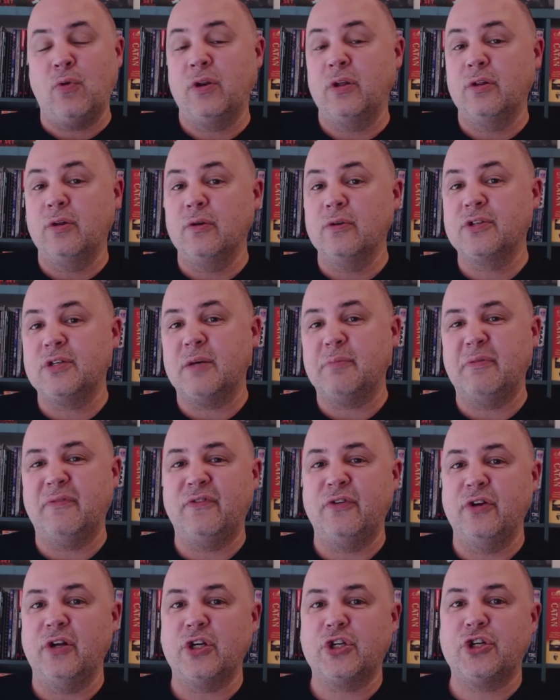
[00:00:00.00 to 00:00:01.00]
Pick one of those up
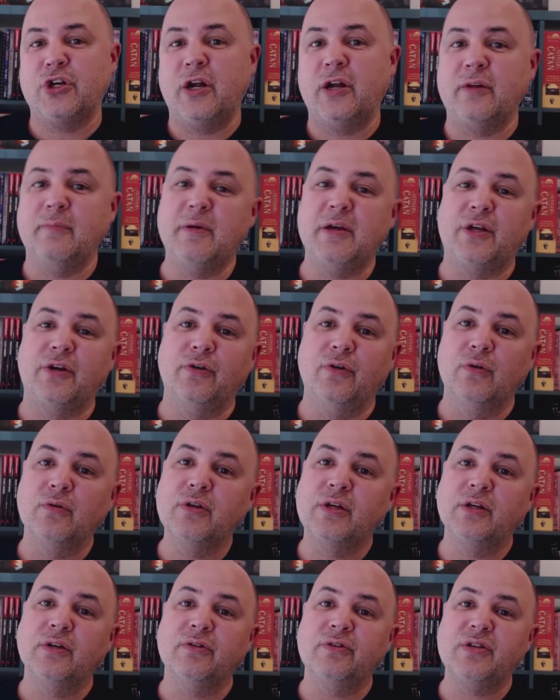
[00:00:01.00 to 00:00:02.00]
if you're not sure how to make your
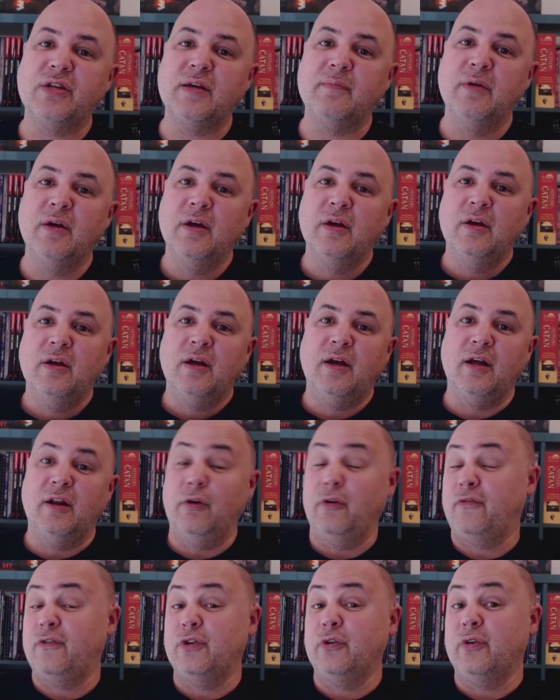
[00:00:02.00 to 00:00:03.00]
own Kill Team,
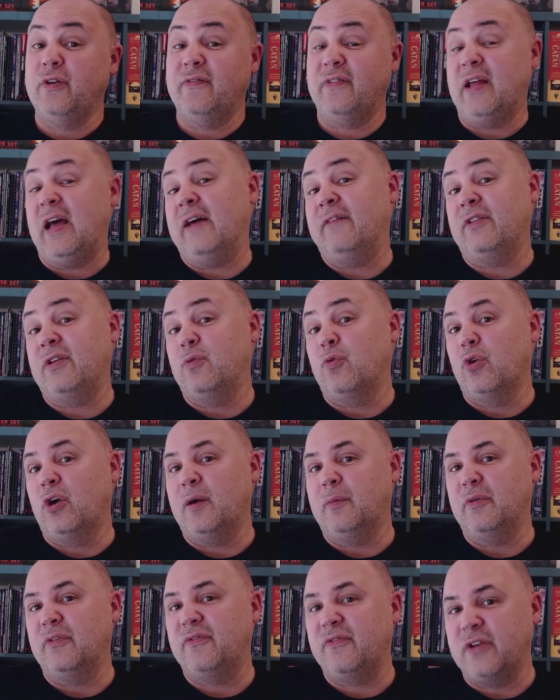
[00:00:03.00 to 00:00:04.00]
or if you don't even have any
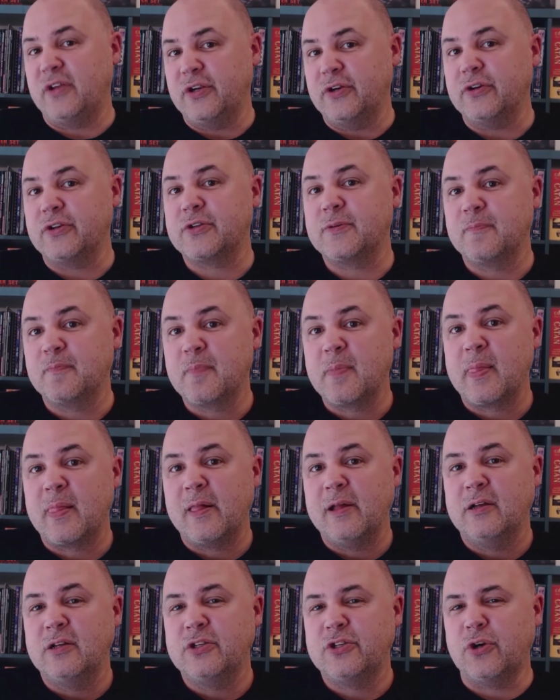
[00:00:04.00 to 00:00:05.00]
Warhammer figures.
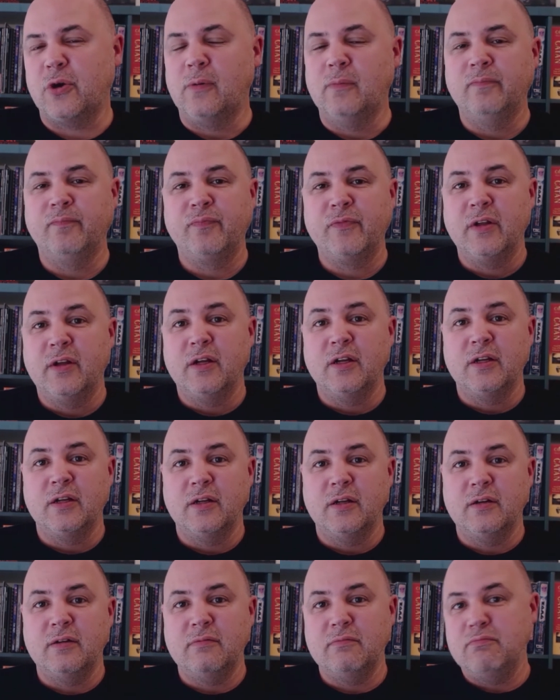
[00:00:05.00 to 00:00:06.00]
So
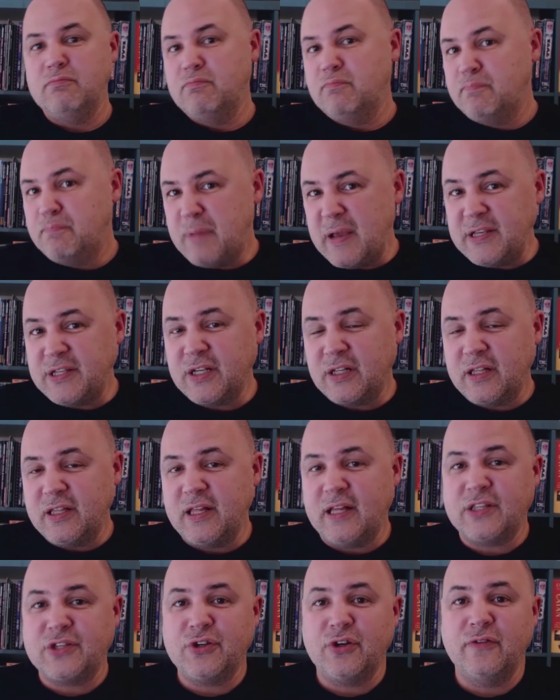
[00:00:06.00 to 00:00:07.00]

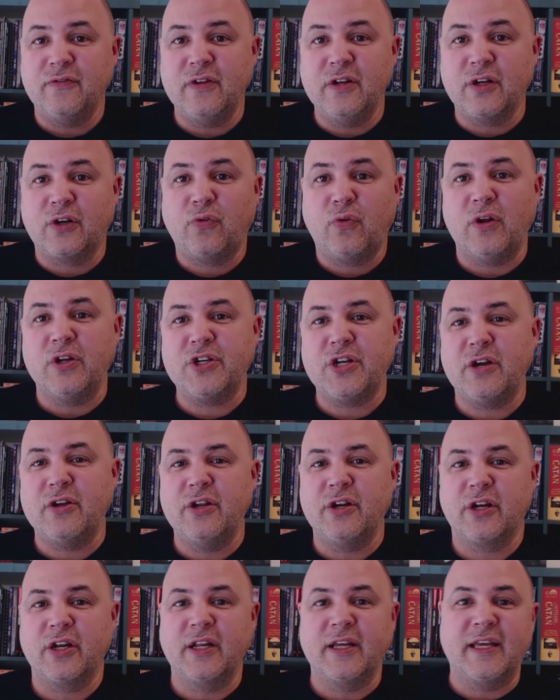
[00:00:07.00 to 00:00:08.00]
basically, that's sort of in a crunch
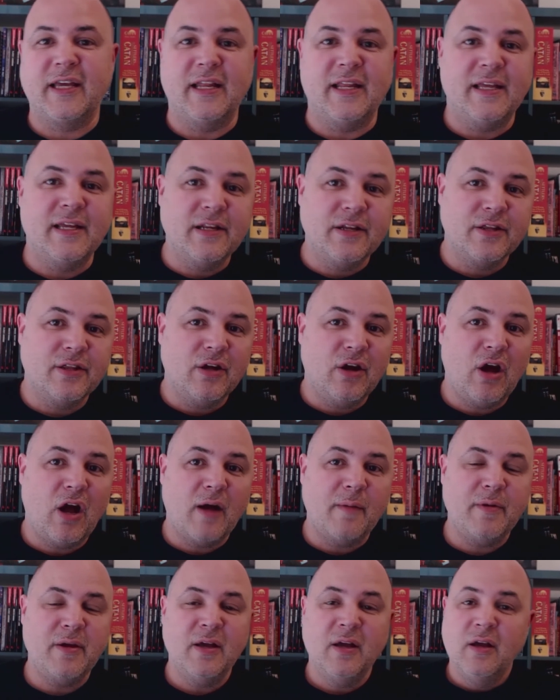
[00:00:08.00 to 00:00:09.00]
how you're going to get into the
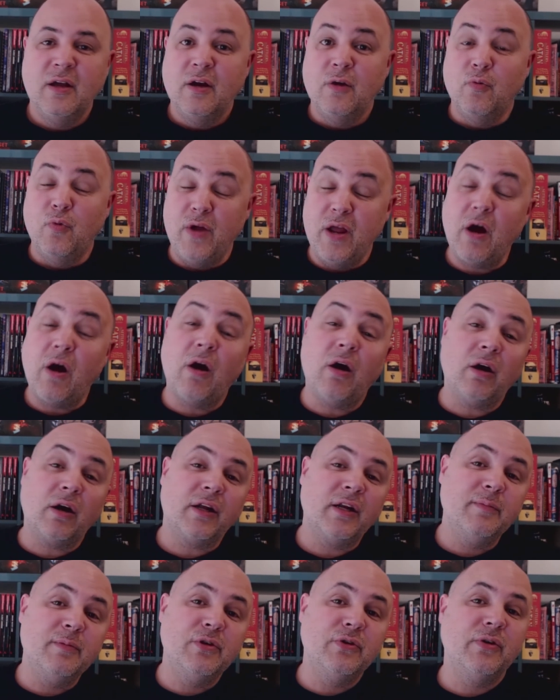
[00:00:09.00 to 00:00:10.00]
hobby. We
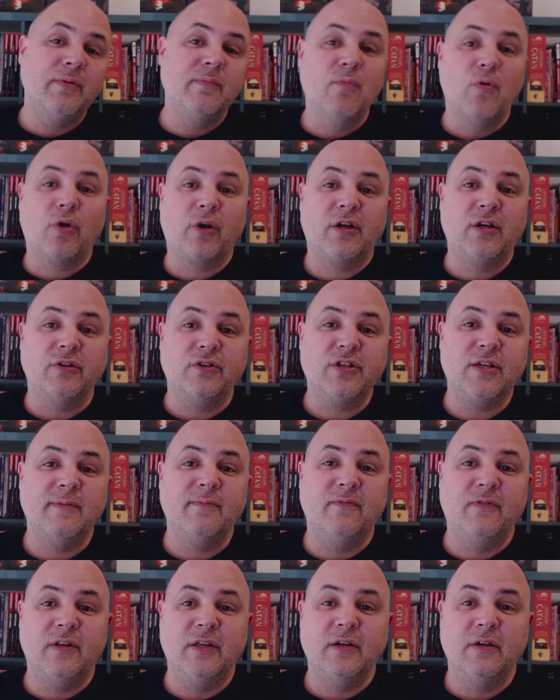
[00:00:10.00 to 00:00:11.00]
are going to be doing more Kill
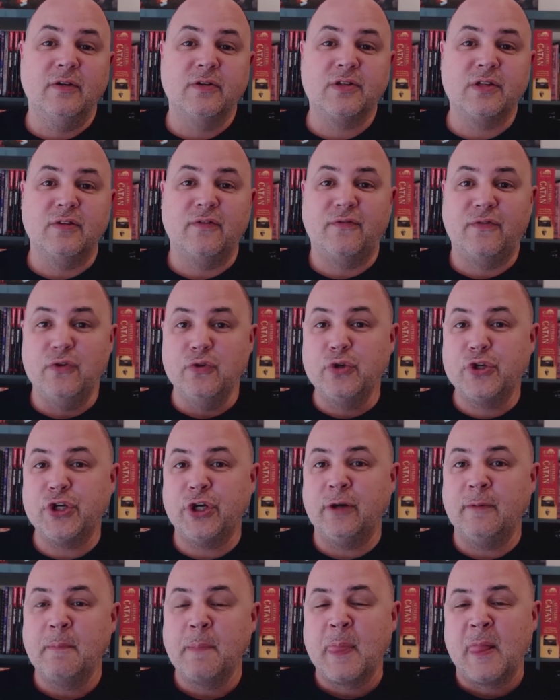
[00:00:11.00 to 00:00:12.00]
Team videos in the
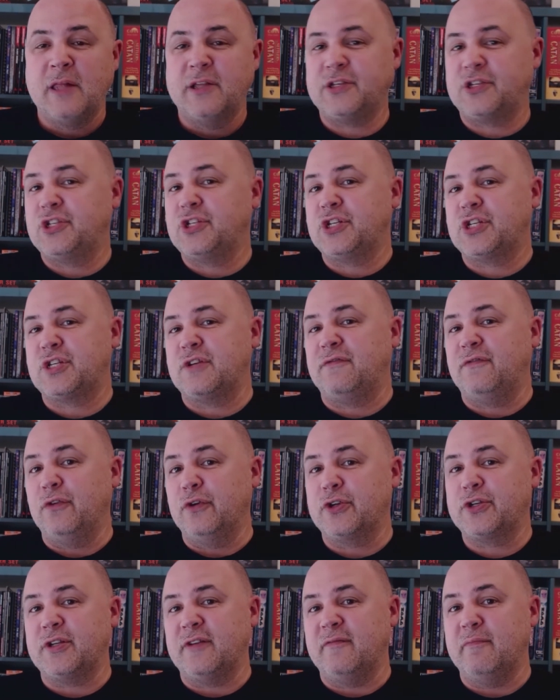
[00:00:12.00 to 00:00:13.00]
future. This is just the
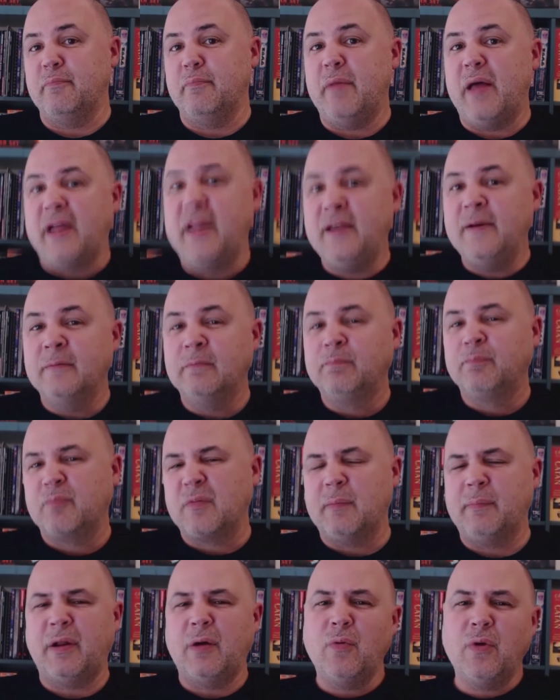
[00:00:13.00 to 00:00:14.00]
first of many,
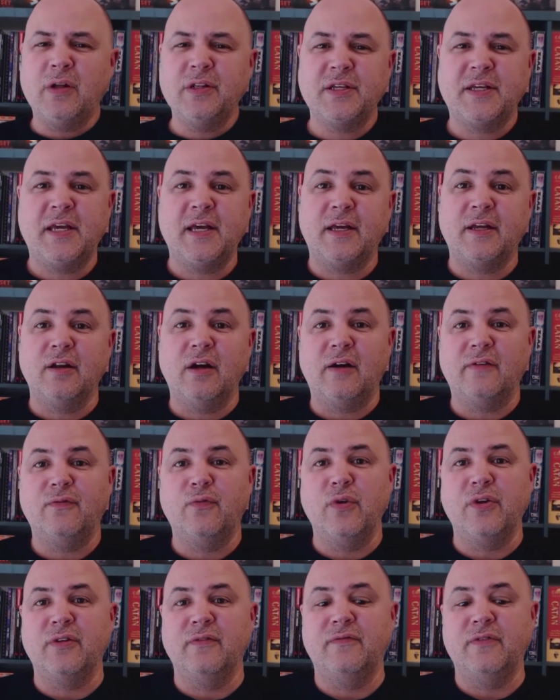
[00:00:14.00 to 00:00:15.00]
but I wanted to kick it
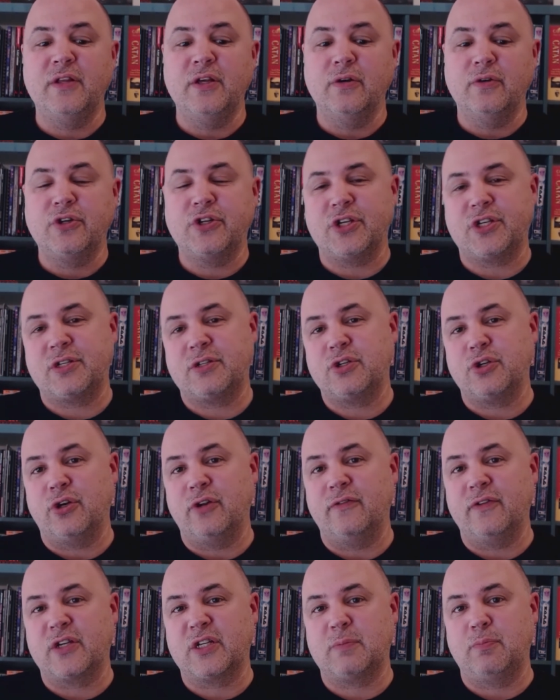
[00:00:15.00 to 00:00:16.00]
off with a video just
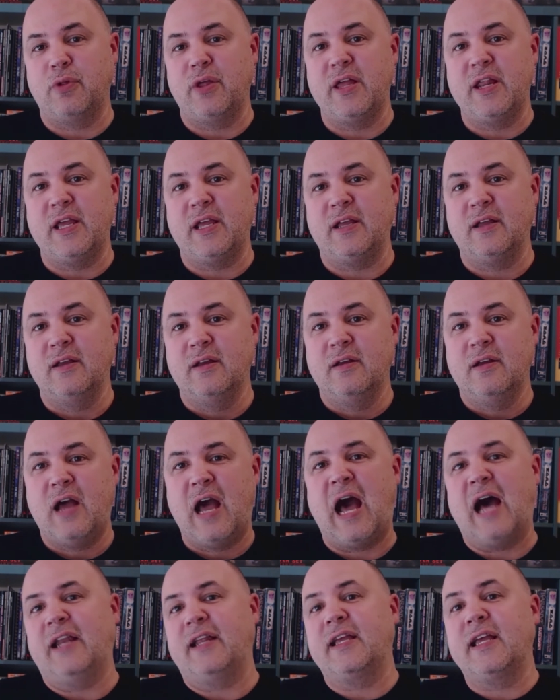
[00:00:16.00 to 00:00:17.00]
sort of explaining
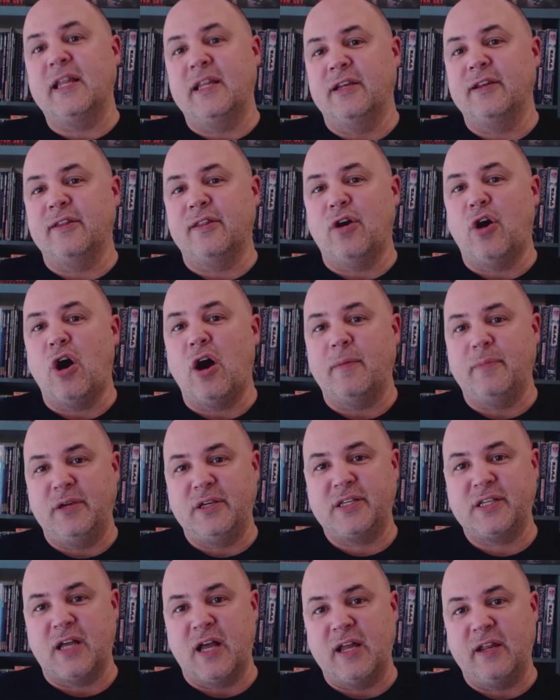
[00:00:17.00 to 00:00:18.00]
how to get into the
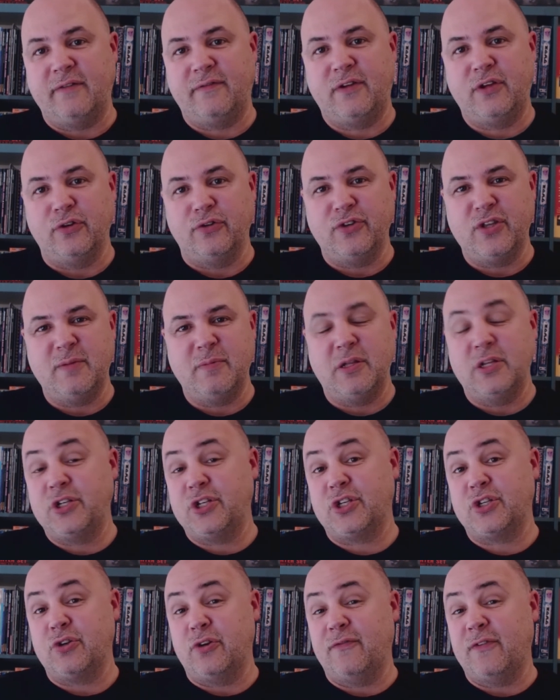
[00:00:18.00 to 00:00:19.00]
hobby side of Kill Team,
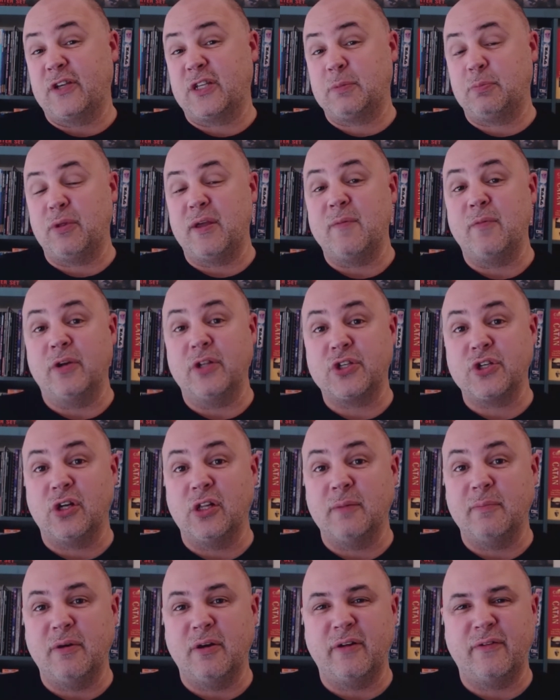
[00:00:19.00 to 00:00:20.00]
and to just sort of explain what
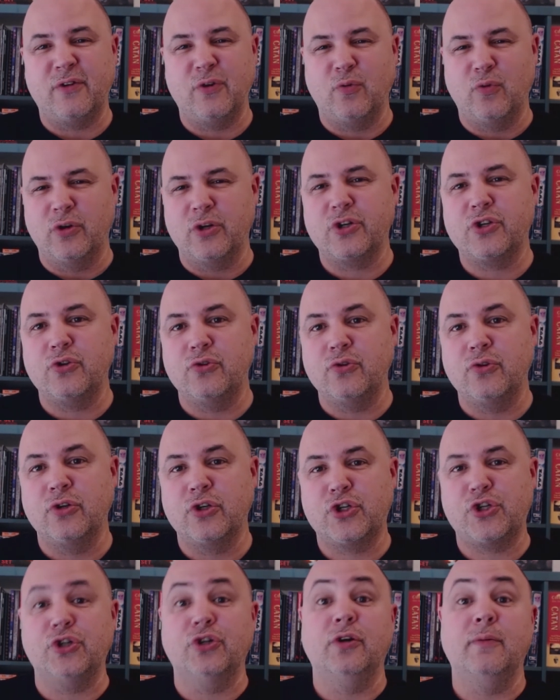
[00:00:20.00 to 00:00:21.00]
it's all about if you weren't too
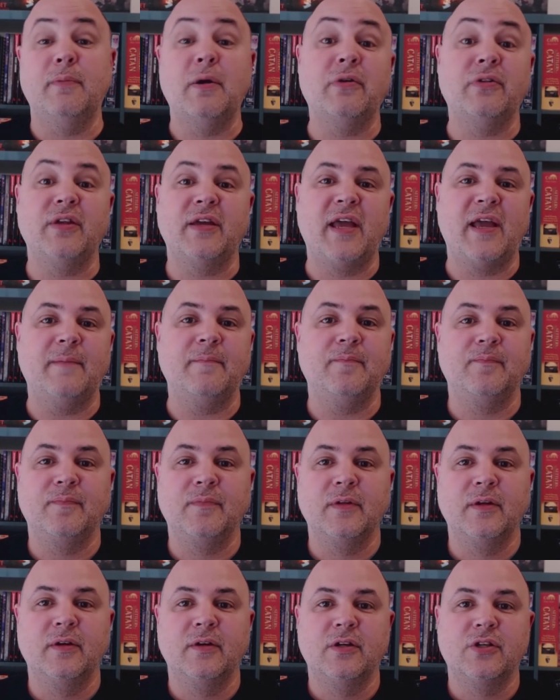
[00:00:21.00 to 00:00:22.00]
sure about the game.
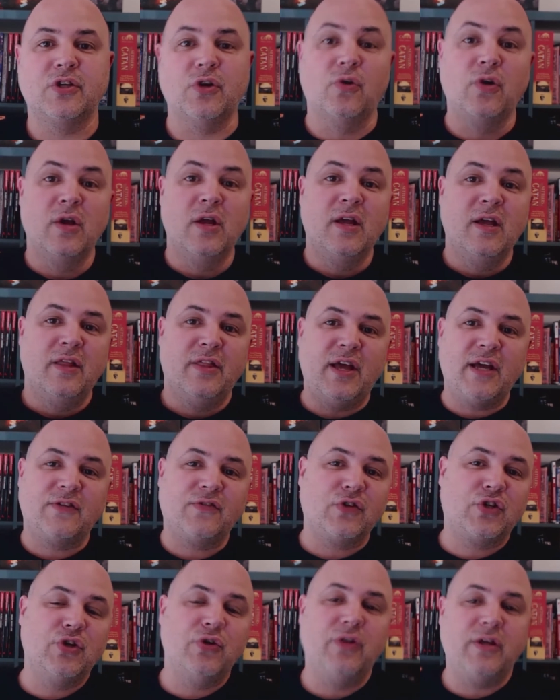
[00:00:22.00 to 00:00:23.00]
So
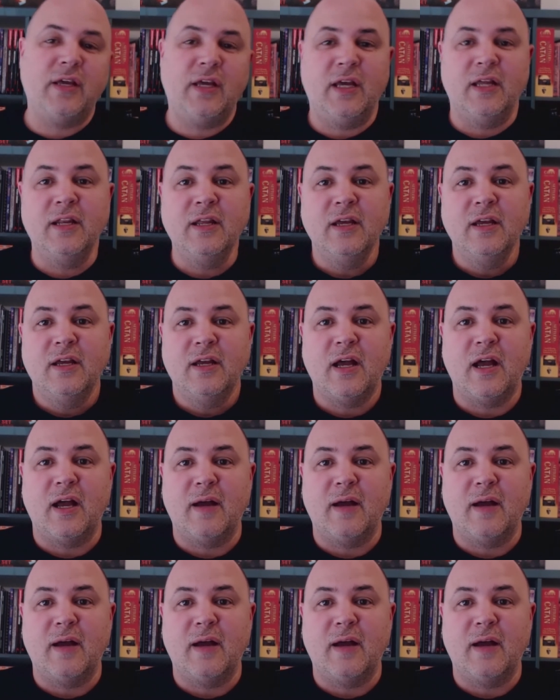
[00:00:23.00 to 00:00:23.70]
thanks for tuning in.